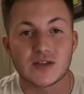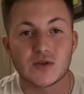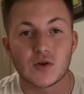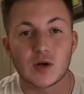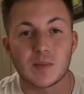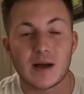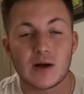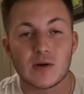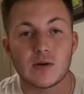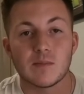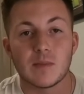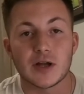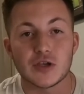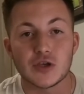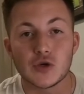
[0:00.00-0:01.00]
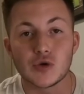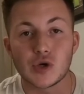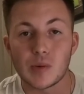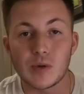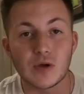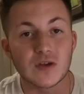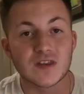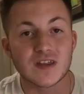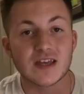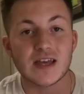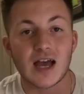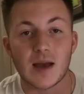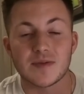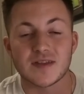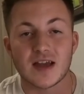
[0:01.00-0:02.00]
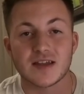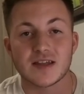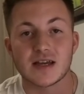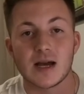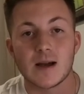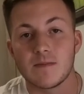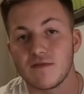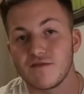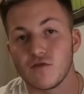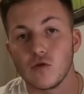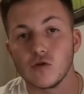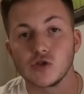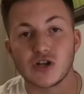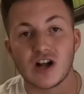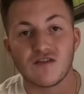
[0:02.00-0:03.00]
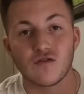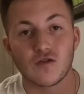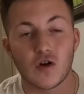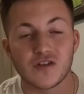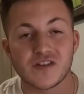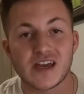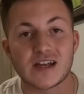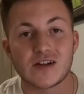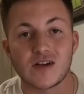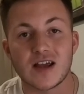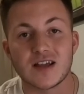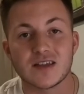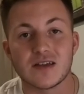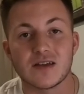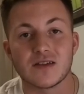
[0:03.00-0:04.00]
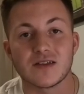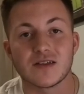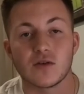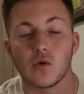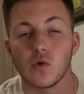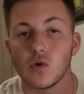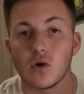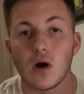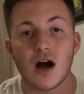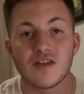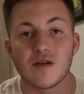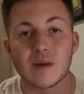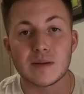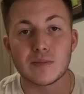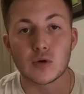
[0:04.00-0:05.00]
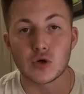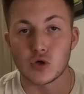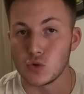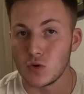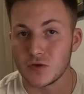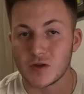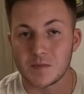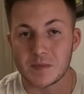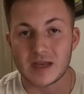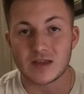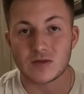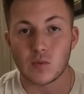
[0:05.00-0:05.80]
talk about my new community I'm setting up for travel content creators or other people who want to meet